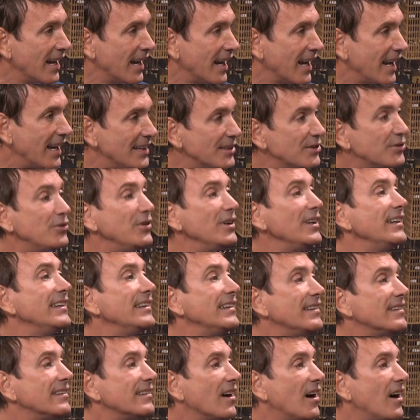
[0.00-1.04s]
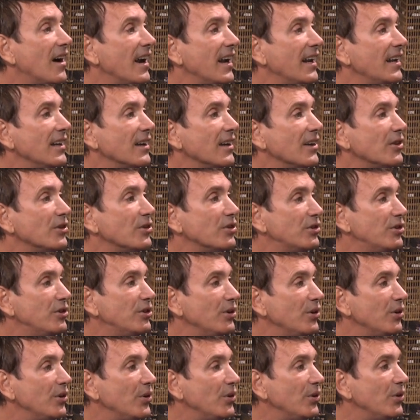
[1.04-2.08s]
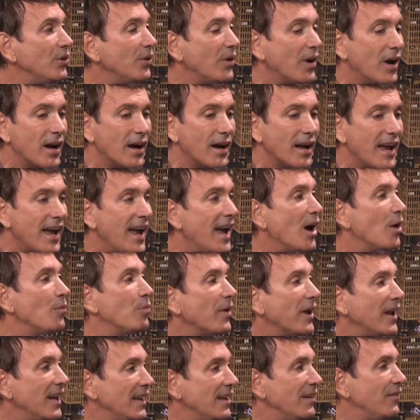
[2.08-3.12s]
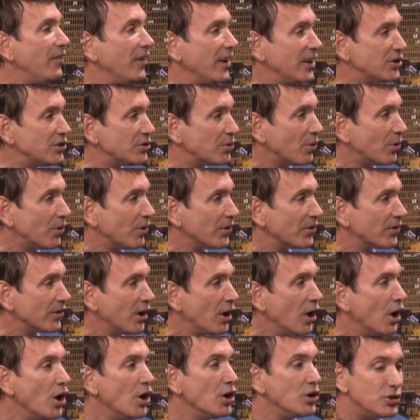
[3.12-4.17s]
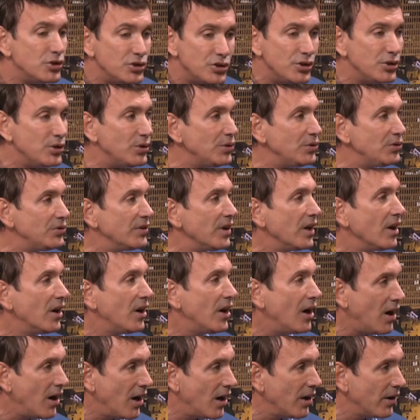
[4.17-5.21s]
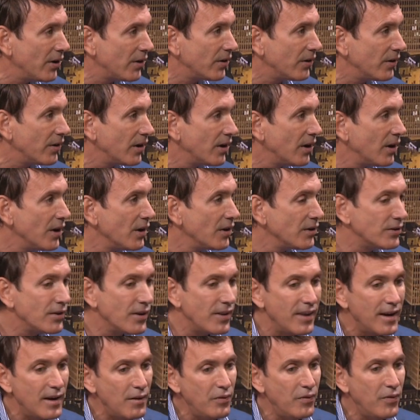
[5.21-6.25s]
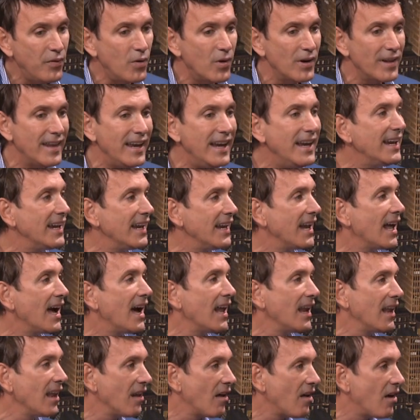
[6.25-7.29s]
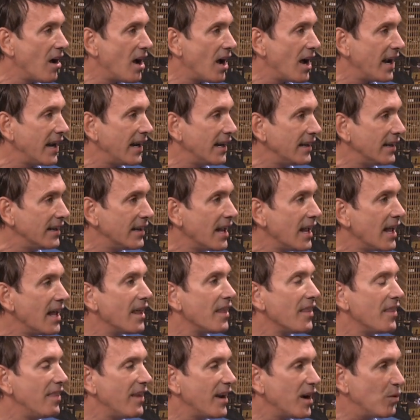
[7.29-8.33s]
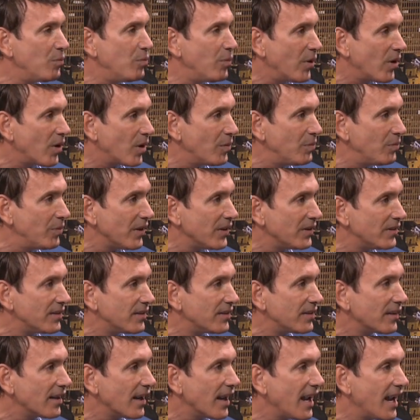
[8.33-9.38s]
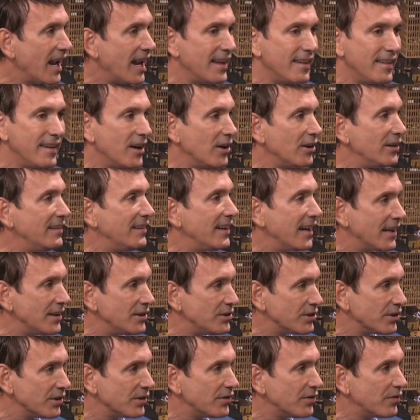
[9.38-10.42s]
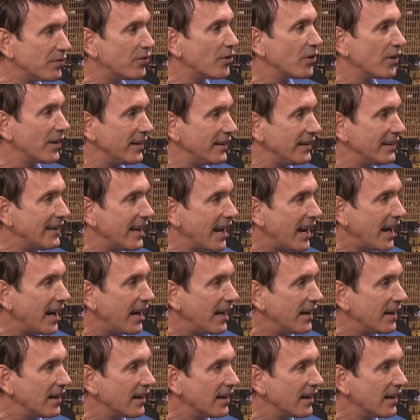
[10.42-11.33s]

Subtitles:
is really designed to help individuals choose color. So therefore they can align their purpose and their intentions for the day.